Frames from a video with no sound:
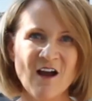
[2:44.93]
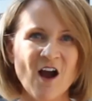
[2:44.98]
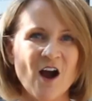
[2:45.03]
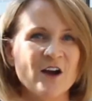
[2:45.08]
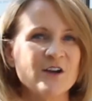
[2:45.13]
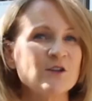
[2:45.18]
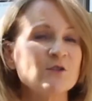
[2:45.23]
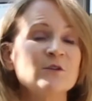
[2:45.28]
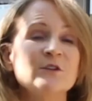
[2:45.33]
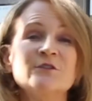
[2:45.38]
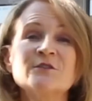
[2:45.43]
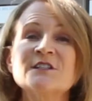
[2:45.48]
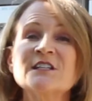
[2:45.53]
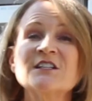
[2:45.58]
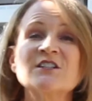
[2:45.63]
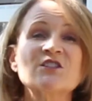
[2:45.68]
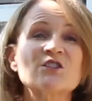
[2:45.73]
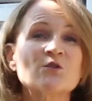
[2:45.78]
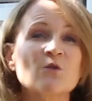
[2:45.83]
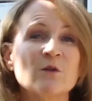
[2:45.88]
Are you
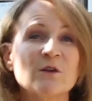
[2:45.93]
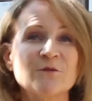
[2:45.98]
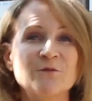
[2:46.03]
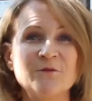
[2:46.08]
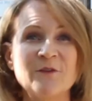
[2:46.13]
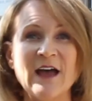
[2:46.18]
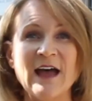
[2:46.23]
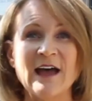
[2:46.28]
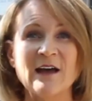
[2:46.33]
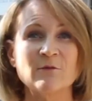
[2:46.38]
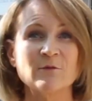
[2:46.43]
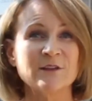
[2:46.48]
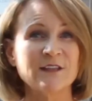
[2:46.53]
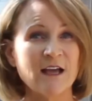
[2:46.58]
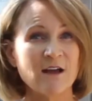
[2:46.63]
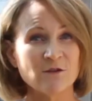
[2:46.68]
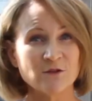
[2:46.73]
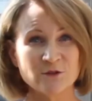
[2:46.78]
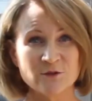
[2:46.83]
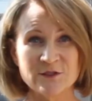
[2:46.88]
losing stored fat
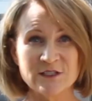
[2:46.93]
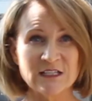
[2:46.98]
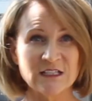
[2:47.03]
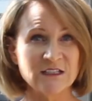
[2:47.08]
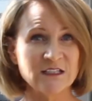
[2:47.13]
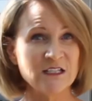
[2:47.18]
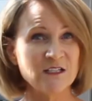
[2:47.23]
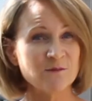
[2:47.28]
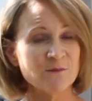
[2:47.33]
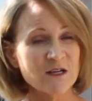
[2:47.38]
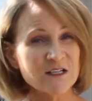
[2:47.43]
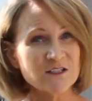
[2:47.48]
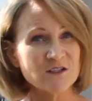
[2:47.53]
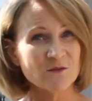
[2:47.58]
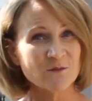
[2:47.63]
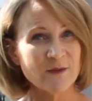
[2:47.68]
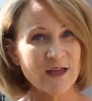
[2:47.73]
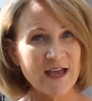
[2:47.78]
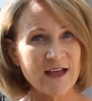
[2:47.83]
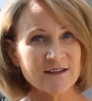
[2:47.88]
without losing lean
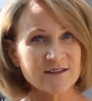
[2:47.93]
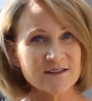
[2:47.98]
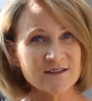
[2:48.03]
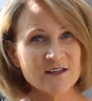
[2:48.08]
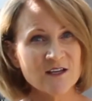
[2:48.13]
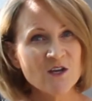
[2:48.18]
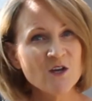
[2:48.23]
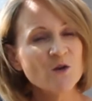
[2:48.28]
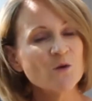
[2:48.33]
muscle mass?